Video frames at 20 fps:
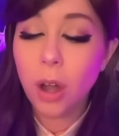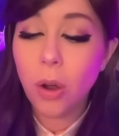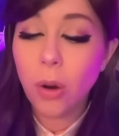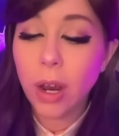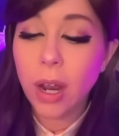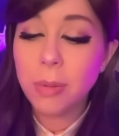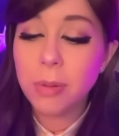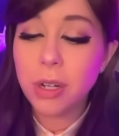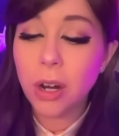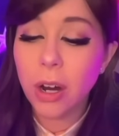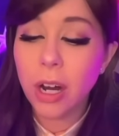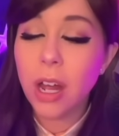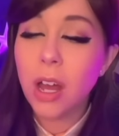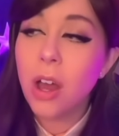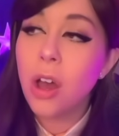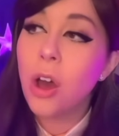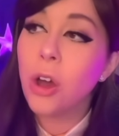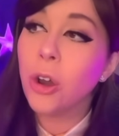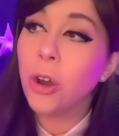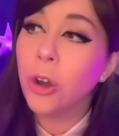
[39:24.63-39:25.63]
Okay, I'm
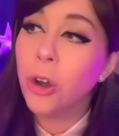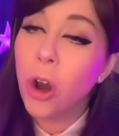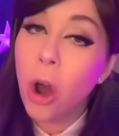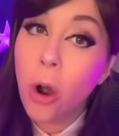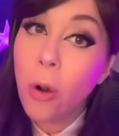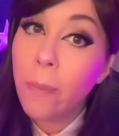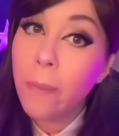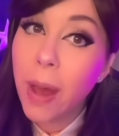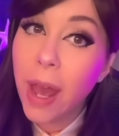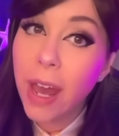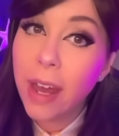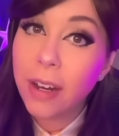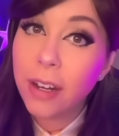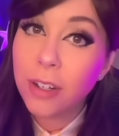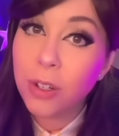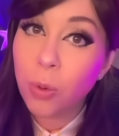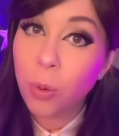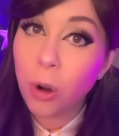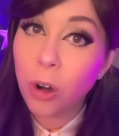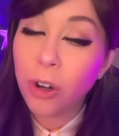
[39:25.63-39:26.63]
overseas. Sorry. No man
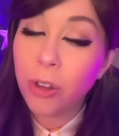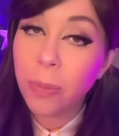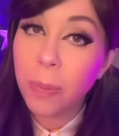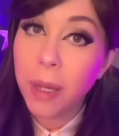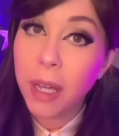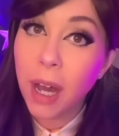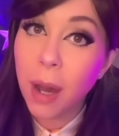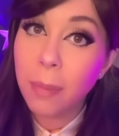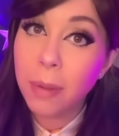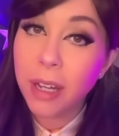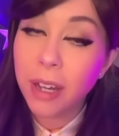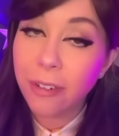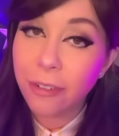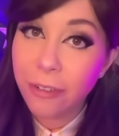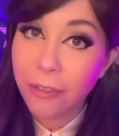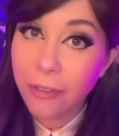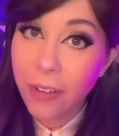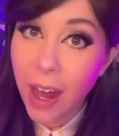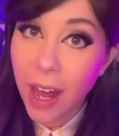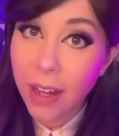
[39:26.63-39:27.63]
is worth becoming a
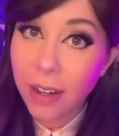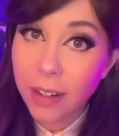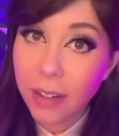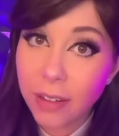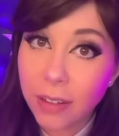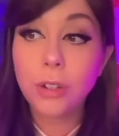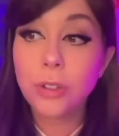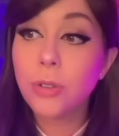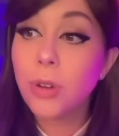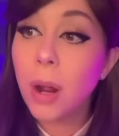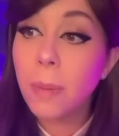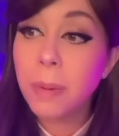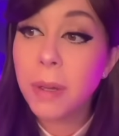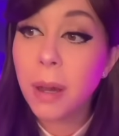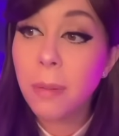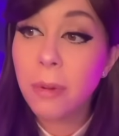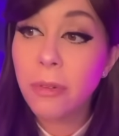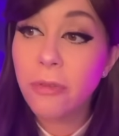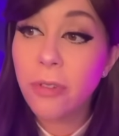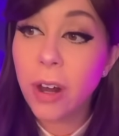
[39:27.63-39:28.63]
fed. Do not
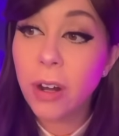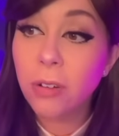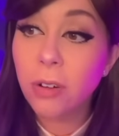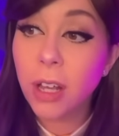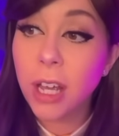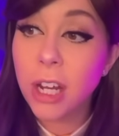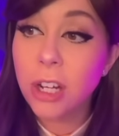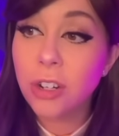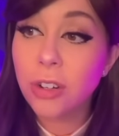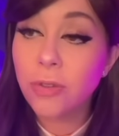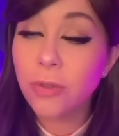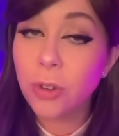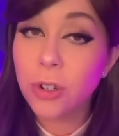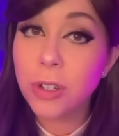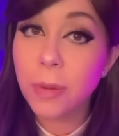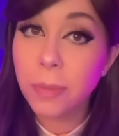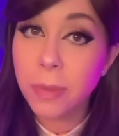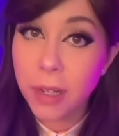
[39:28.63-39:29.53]
become a federal agent for some